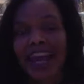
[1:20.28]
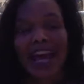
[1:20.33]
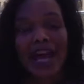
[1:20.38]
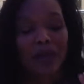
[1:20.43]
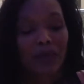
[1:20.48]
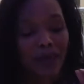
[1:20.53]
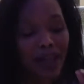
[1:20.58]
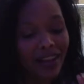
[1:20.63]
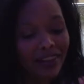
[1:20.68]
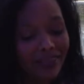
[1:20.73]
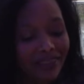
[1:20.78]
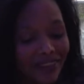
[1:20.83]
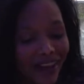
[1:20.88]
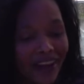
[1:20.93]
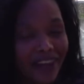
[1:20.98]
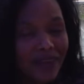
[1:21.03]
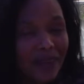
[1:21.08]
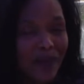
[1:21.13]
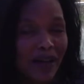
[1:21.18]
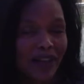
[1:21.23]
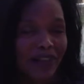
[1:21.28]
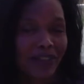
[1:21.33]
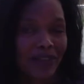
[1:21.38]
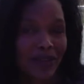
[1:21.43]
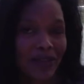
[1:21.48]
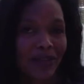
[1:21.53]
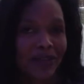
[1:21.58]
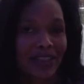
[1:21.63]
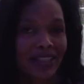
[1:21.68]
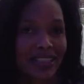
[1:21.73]
And what I love about the
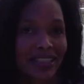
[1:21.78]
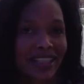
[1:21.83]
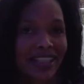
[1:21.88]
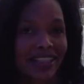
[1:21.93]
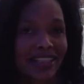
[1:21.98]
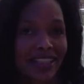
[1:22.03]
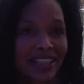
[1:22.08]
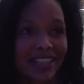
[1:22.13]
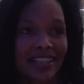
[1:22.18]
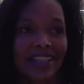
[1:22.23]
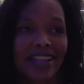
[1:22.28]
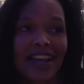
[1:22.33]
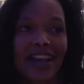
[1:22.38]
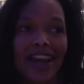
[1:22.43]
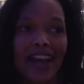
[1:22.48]
30 days is